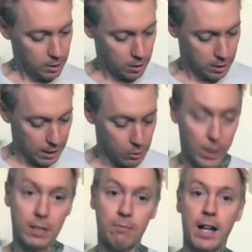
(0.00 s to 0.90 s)
It's the
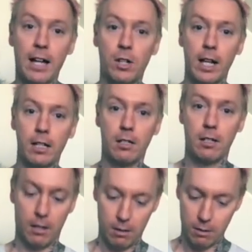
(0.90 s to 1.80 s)
soundtrack to
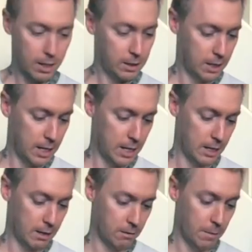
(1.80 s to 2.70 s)
Flashdance. It's a,
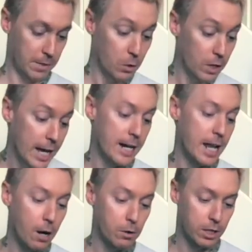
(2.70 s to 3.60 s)
uh, I mean, you can get it
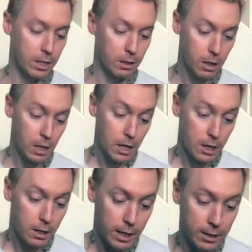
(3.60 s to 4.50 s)
now. It's a,
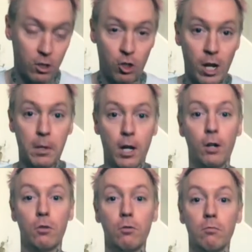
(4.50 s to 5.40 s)
it's a
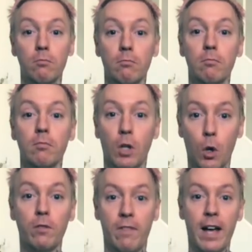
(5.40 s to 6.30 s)
Jimco
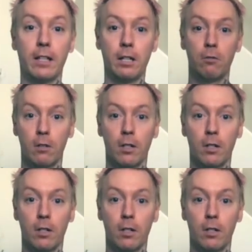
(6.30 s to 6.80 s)
Gold Value.